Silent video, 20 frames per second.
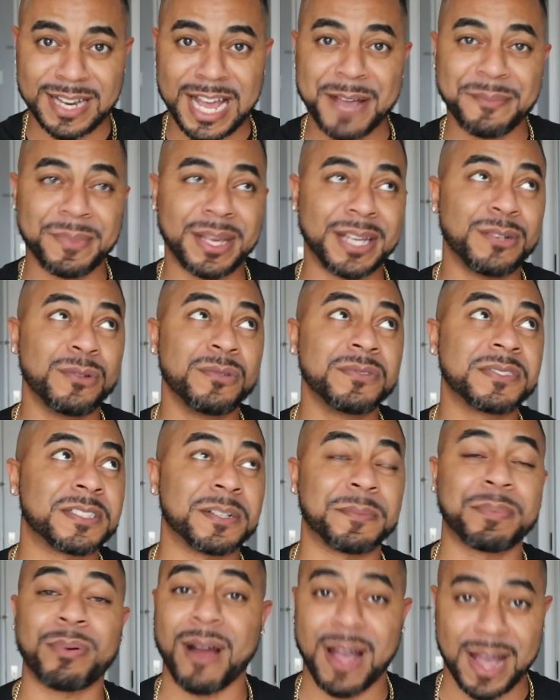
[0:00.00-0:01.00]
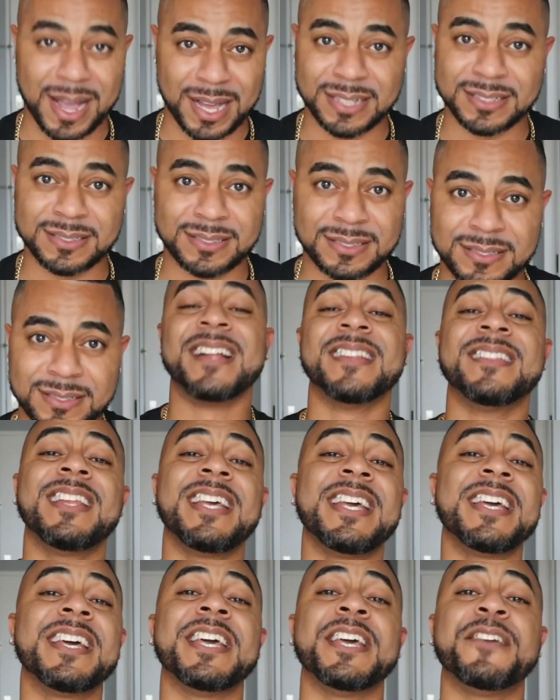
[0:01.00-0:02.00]
I mean, who's surprised?
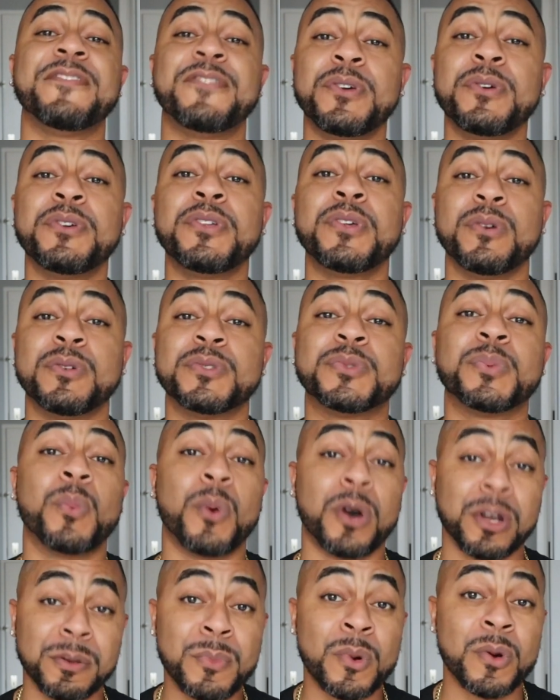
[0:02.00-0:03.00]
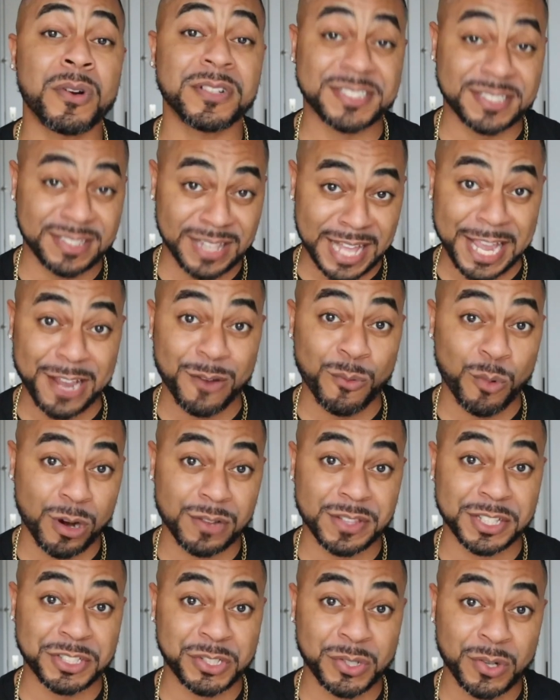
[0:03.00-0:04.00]
Leah, if you use one more slang
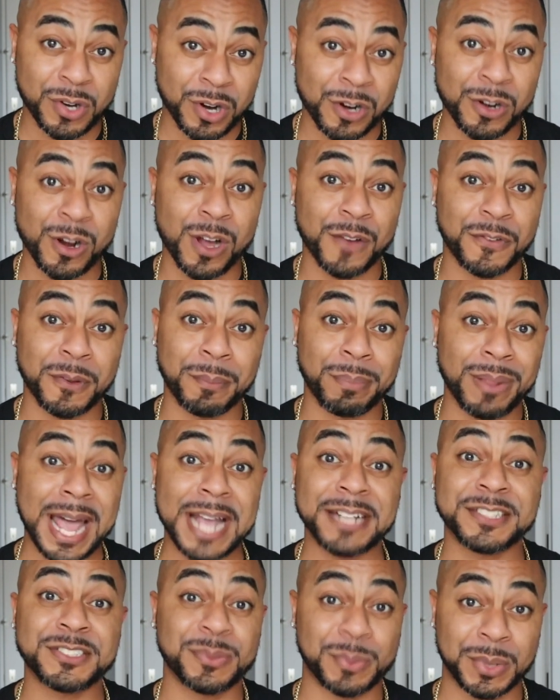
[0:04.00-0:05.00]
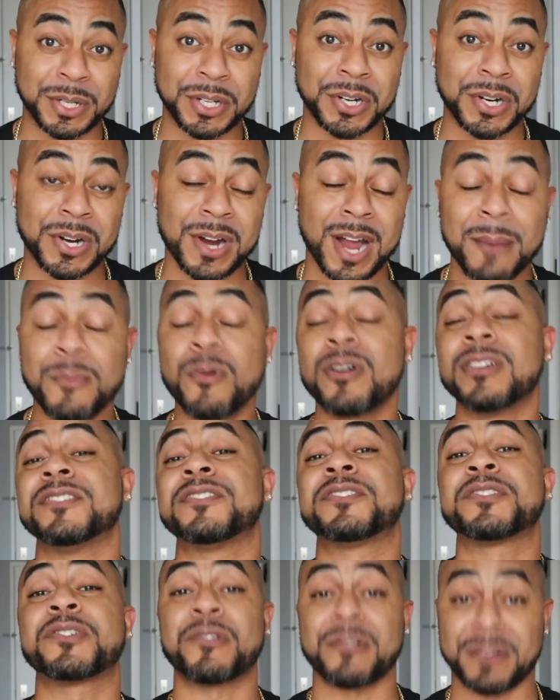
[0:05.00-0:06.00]
word that you heard off of Black Twitter, I'm gonna
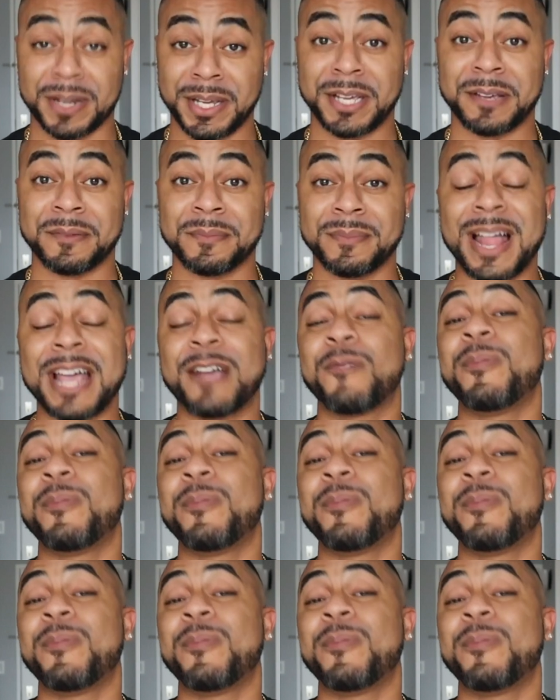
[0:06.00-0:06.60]
scream.